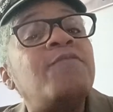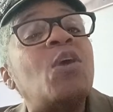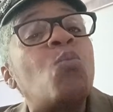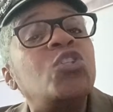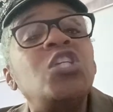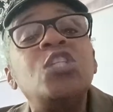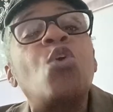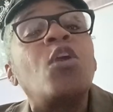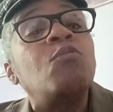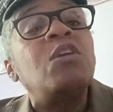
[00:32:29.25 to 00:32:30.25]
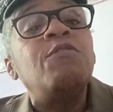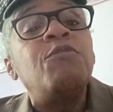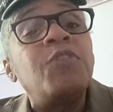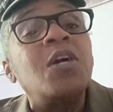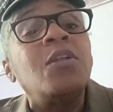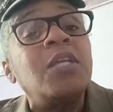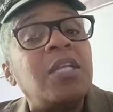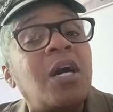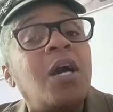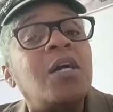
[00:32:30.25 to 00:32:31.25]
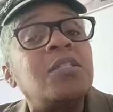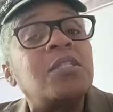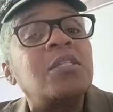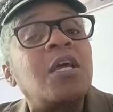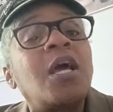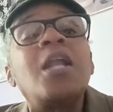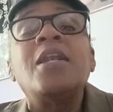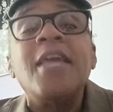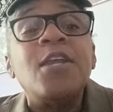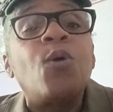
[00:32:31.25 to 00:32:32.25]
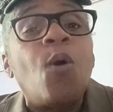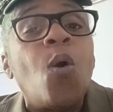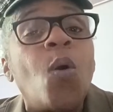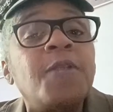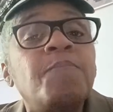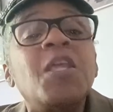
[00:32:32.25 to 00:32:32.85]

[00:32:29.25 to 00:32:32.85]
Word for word: that which he's going to reveal in us later on.